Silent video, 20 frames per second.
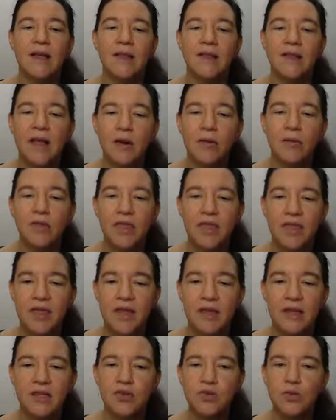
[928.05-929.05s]
Now, the
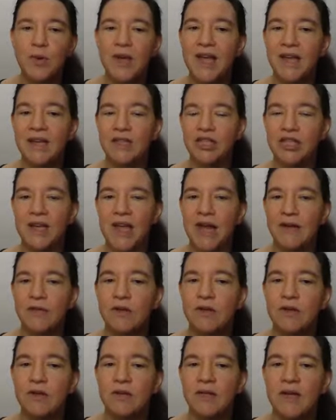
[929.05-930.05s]
thing is, we actually have a
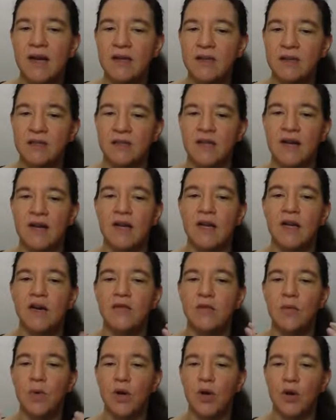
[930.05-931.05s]
good understanding of
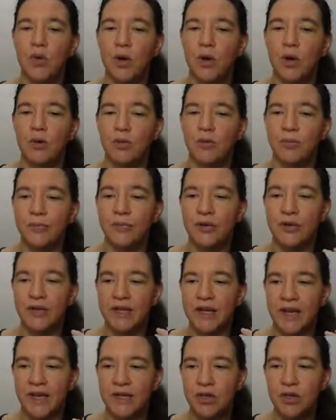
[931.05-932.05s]
what a quantum computer
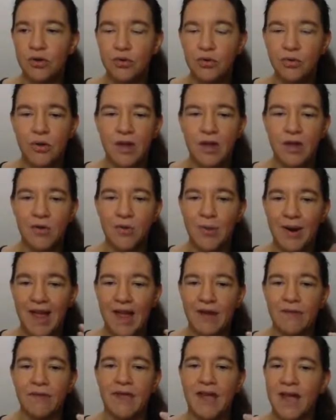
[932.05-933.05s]
can do. We
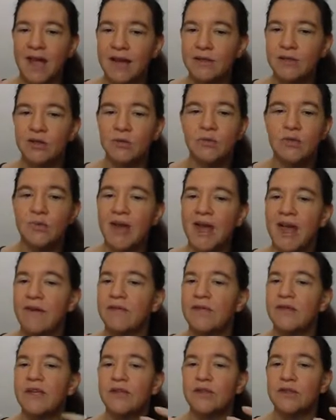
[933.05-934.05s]
have the axioms, we have
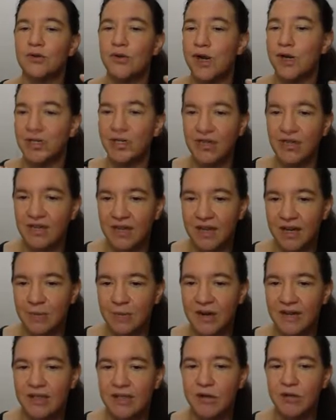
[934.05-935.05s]
the instruction set,
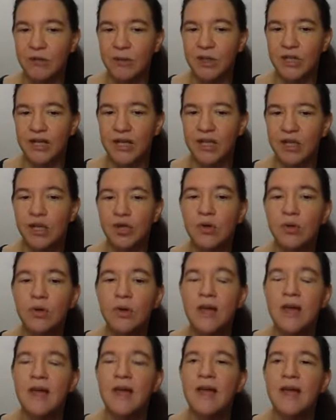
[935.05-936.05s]
basically what it can do.
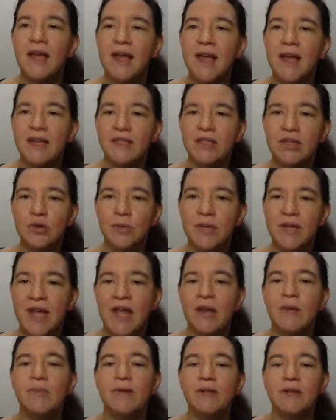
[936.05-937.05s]
And so we
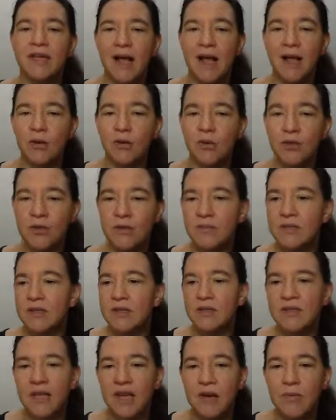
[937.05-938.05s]
can build algorithms the
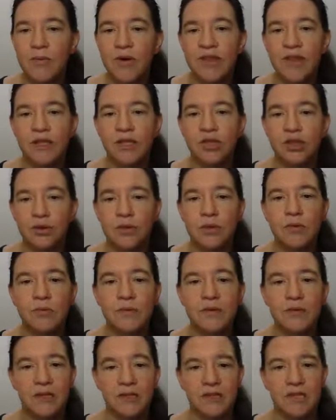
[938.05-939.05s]
same way that Shor
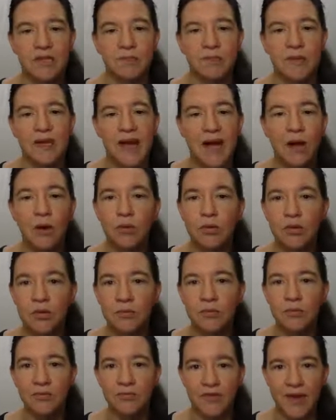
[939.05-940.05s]
built his big
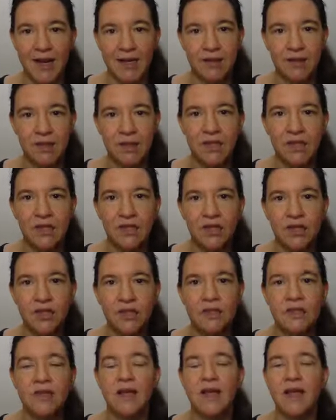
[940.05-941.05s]
algorithm to factor
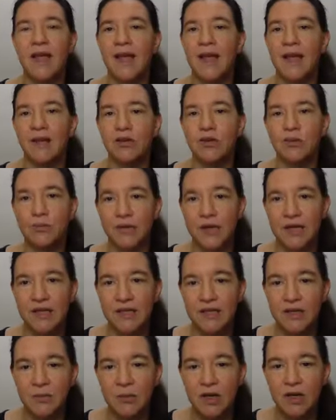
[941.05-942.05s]
integers and to break
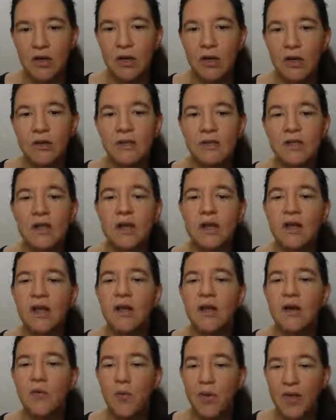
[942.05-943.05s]
discrete logs
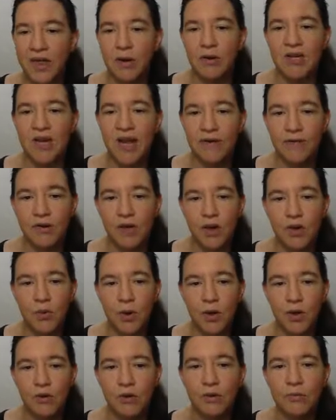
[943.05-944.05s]
without having a
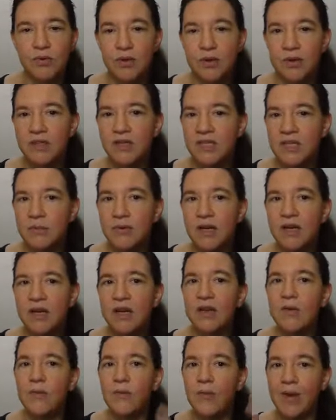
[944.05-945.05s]
quantum computer.
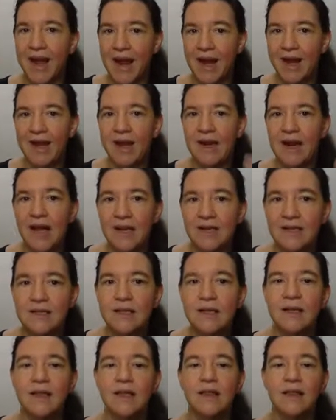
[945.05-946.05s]
Similarly, we analyze
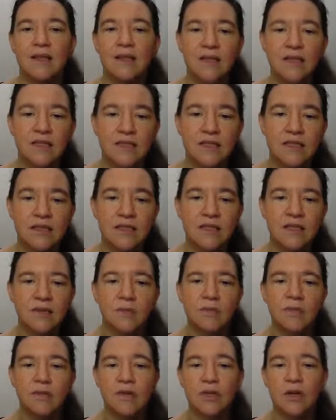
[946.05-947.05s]
these
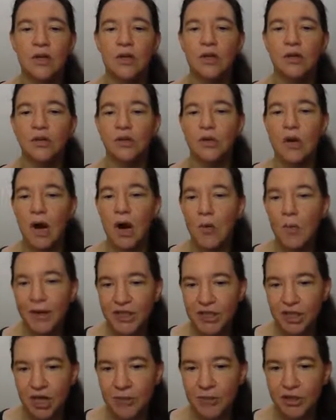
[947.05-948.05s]
systems to how
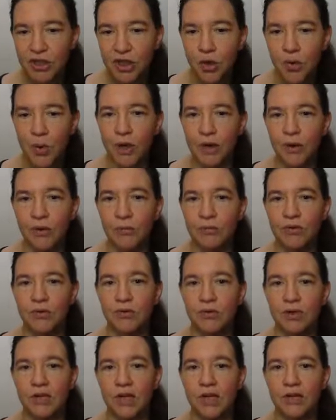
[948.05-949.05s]
much damage a quantum
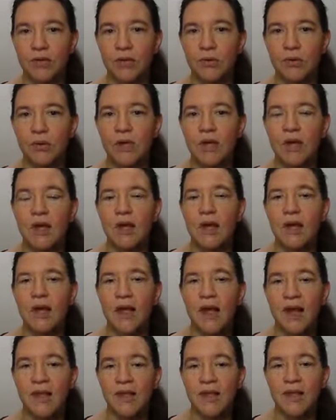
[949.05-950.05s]
computer can do.
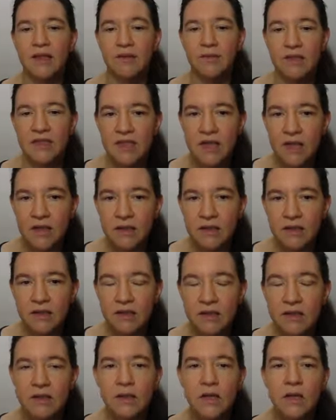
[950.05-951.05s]
And then the result
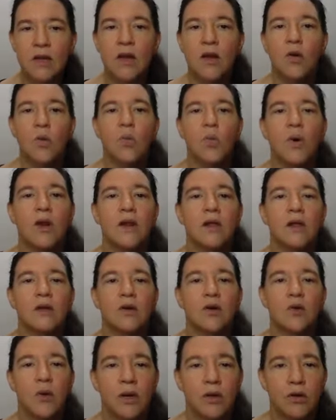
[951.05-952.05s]
is,
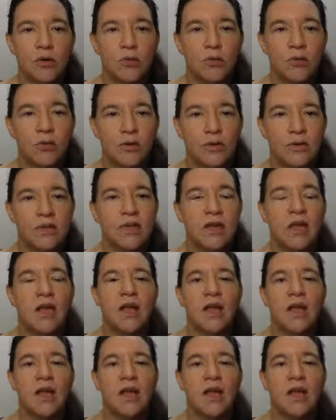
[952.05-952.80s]
well, quantum computers